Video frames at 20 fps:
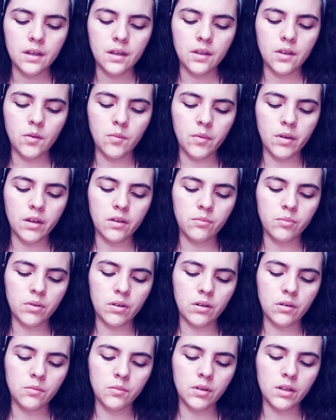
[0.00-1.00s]
You may have been
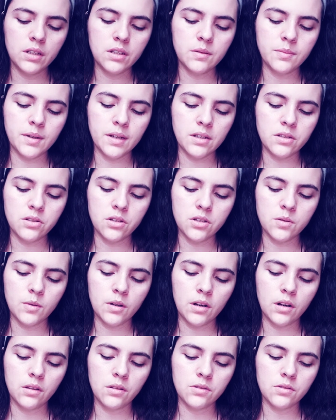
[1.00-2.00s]
unwilling to pass judgment
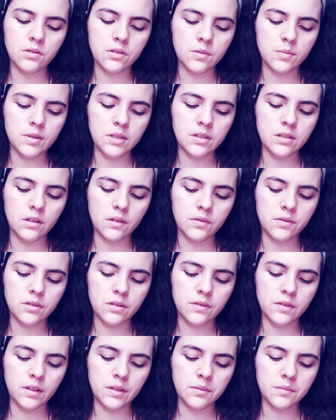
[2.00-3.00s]
on others or to be
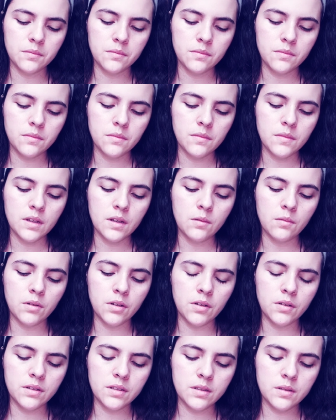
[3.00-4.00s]
self-serving. Were
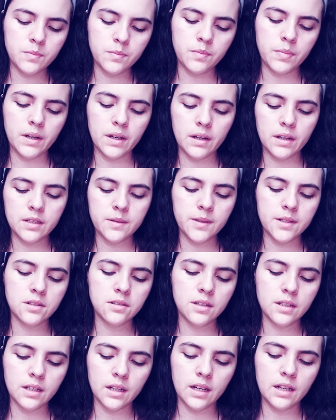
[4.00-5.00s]
you
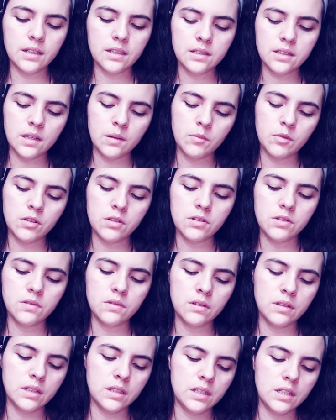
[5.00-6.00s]
especially kind to someone or do a
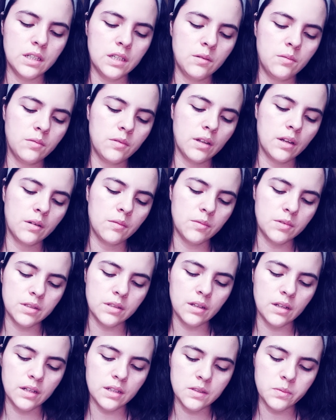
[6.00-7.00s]
good deed that was
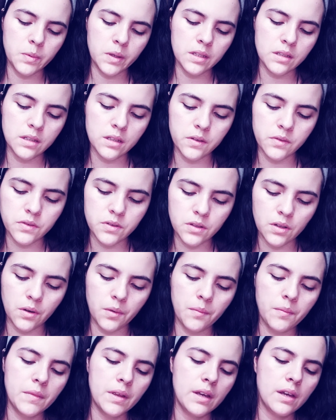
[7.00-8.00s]
unexpected? If so,
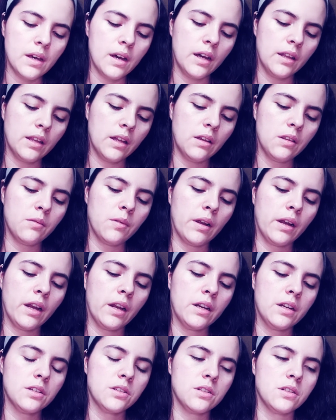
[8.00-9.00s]
allow the
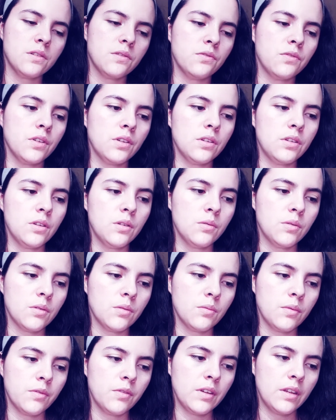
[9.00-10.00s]
recognition to fill you
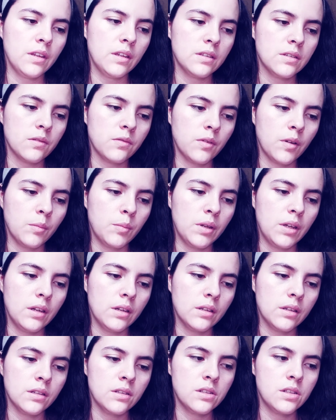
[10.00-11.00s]
with feelings of well-being
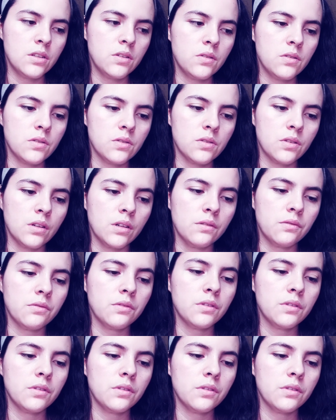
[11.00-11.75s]
and continue to serve